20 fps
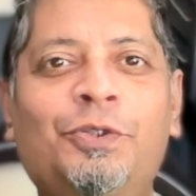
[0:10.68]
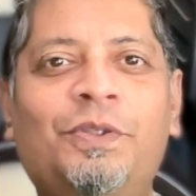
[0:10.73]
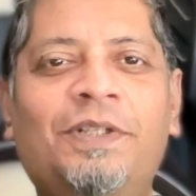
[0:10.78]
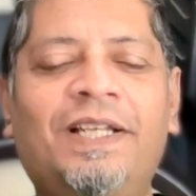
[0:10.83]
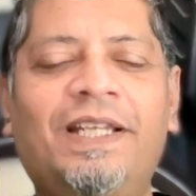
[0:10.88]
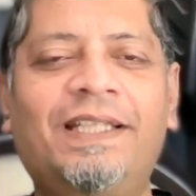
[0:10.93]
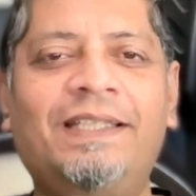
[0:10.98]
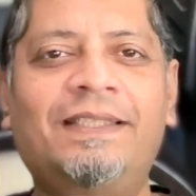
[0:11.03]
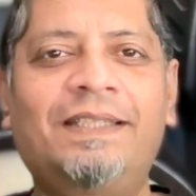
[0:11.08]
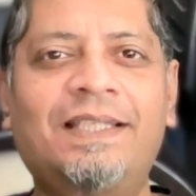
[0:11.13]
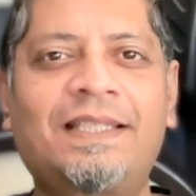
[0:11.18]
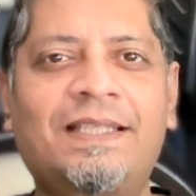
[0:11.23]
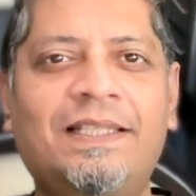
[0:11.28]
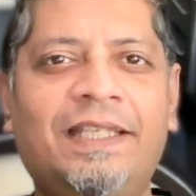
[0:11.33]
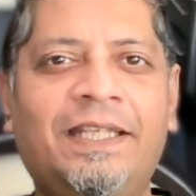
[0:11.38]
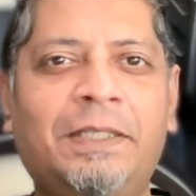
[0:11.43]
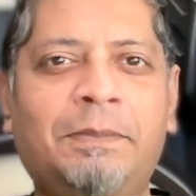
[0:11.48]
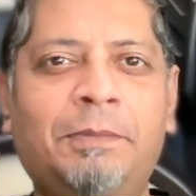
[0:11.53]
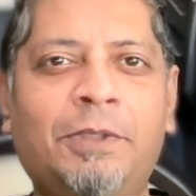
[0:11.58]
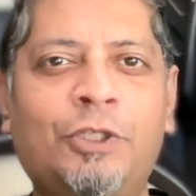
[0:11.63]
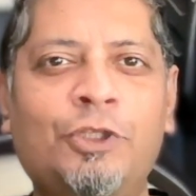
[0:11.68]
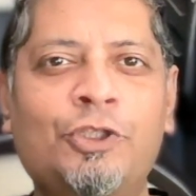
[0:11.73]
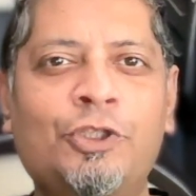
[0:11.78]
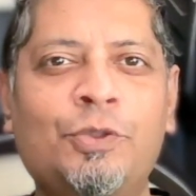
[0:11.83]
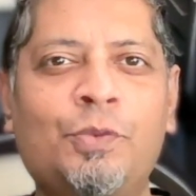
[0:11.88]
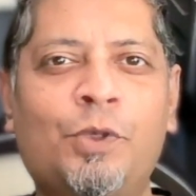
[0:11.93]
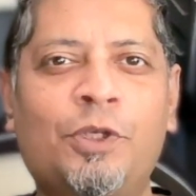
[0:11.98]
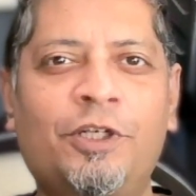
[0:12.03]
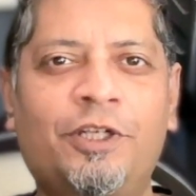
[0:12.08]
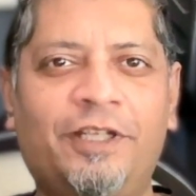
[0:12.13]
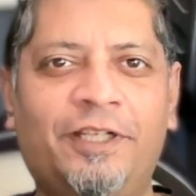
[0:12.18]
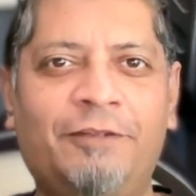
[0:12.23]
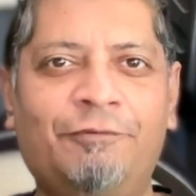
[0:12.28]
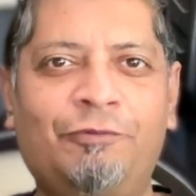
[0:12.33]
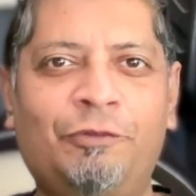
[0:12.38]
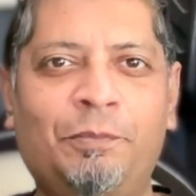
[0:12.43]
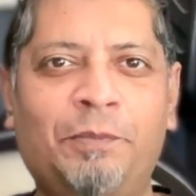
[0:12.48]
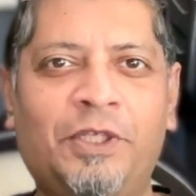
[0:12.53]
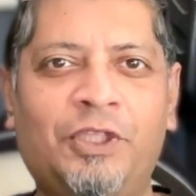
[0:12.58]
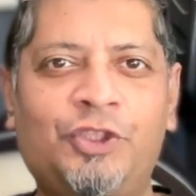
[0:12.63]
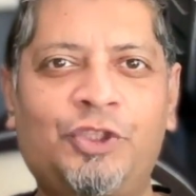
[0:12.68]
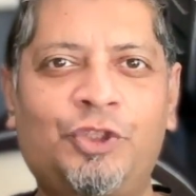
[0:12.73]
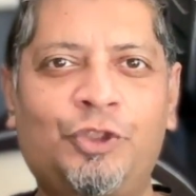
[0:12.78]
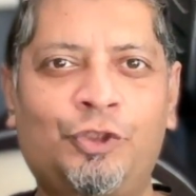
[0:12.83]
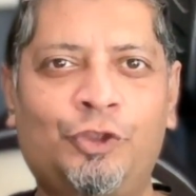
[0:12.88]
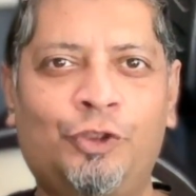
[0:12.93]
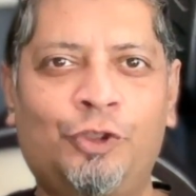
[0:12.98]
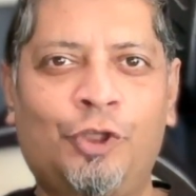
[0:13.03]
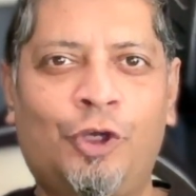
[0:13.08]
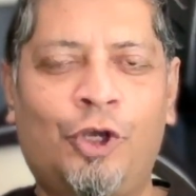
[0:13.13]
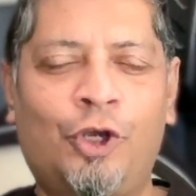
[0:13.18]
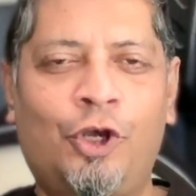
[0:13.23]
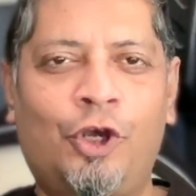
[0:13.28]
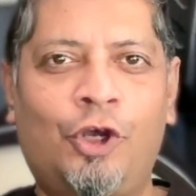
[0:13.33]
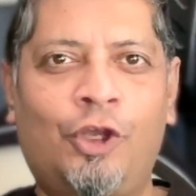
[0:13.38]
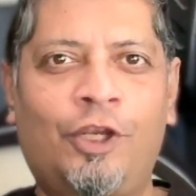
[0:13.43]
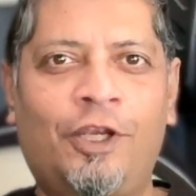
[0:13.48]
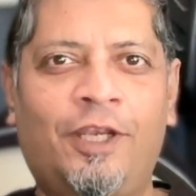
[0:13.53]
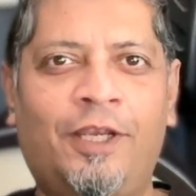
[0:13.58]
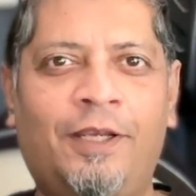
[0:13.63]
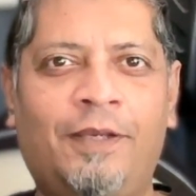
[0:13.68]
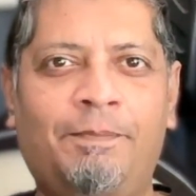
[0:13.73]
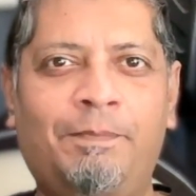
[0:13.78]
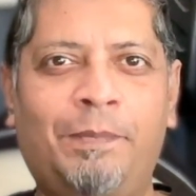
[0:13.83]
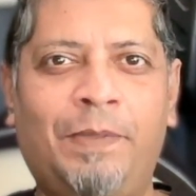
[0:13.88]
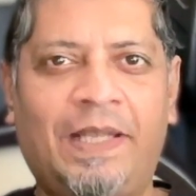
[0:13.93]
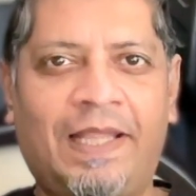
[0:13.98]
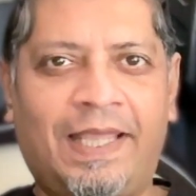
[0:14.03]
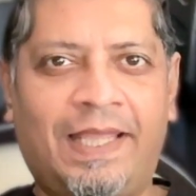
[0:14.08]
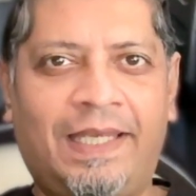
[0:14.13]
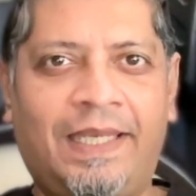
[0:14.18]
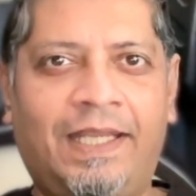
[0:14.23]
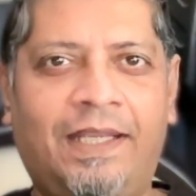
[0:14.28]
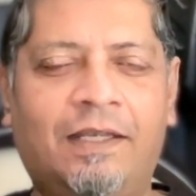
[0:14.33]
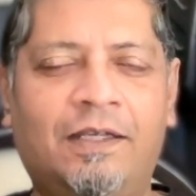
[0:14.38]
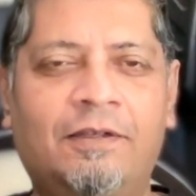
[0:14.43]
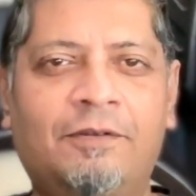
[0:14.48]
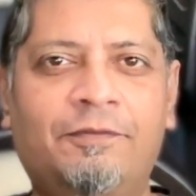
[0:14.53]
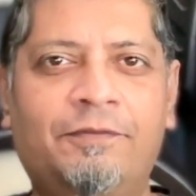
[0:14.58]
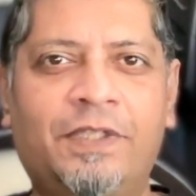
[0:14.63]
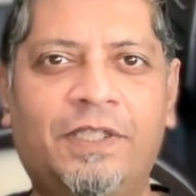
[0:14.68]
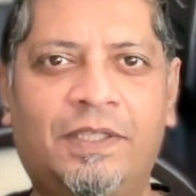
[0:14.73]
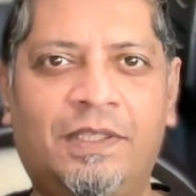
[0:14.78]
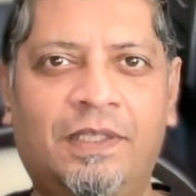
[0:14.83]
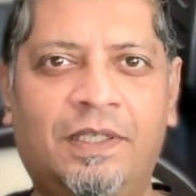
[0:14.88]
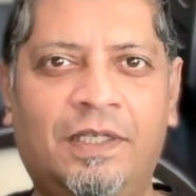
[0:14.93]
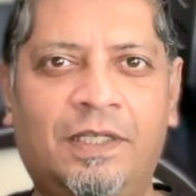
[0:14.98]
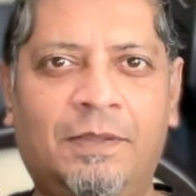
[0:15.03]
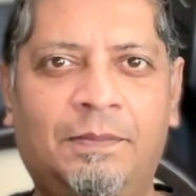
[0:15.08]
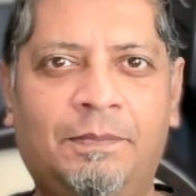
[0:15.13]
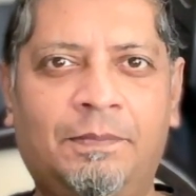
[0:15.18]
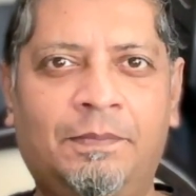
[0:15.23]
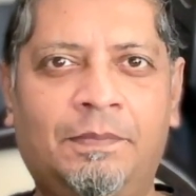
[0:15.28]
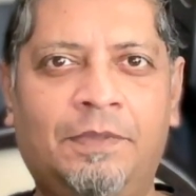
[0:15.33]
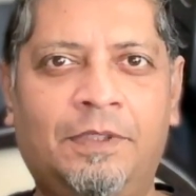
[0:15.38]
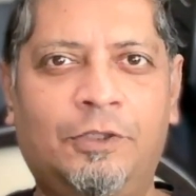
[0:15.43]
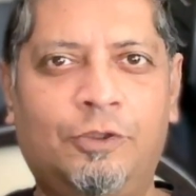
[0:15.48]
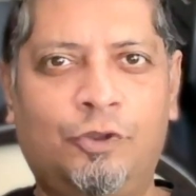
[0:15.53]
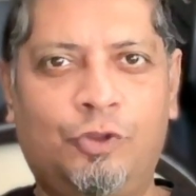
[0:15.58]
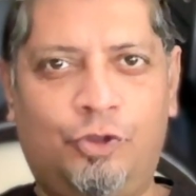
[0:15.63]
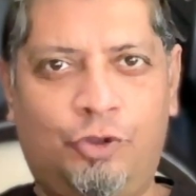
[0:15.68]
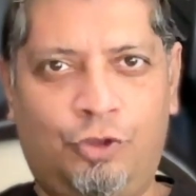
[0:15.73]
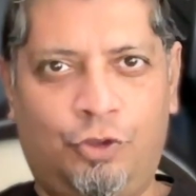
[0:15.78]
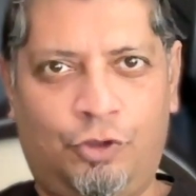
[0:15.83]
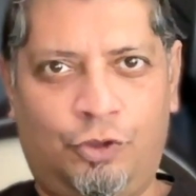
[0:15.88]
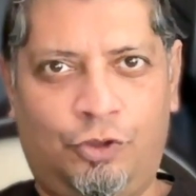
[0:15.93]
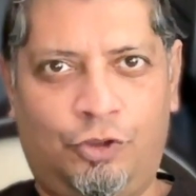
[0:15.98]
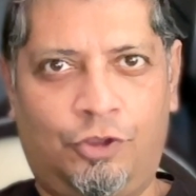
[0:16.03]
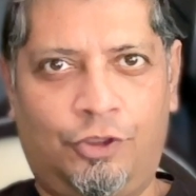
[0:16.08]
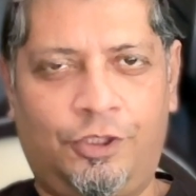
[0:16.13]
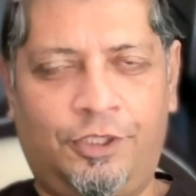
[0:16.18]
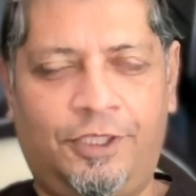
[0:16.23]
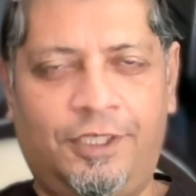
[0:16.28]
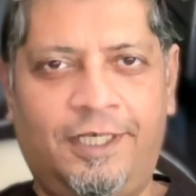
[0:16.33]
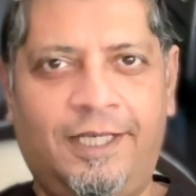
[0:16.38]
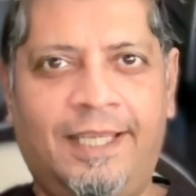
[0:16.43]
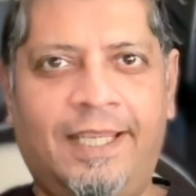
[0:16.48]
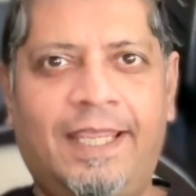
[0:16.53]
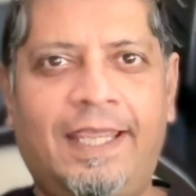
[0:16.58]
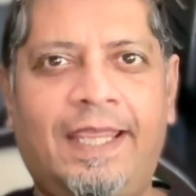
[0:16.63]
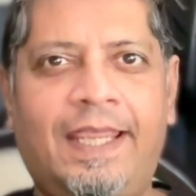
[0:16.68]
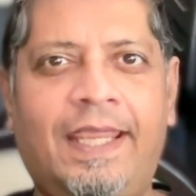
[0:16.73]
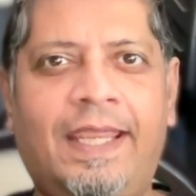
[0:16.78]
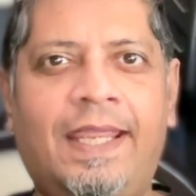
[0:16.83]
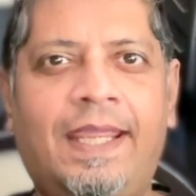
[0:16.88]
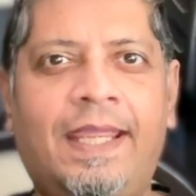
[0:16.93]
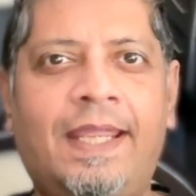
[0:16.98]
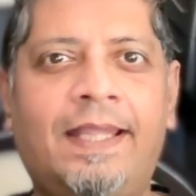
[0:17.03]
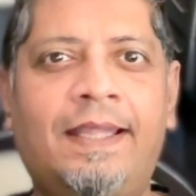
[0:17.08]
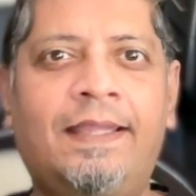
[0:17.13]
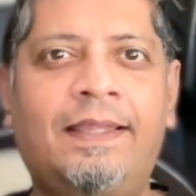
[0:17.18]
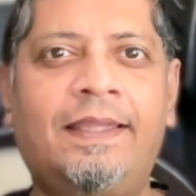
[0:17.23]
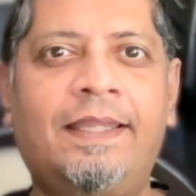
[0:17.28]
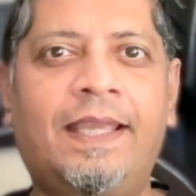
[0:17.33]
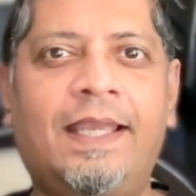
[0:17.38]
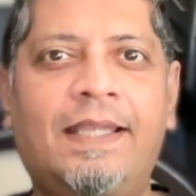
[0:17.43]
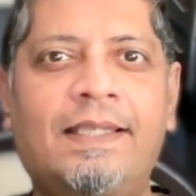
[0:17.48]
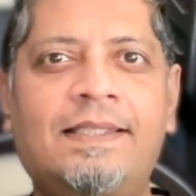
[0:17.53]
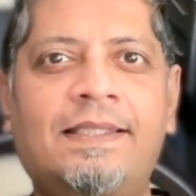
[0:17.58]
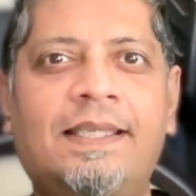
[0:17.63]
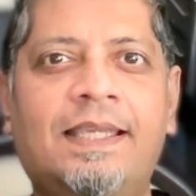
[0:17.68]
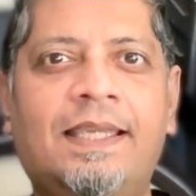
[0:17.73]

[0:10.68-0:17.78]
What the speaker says: clicked this link because you wanted information on planning a Vietnam tour, and that's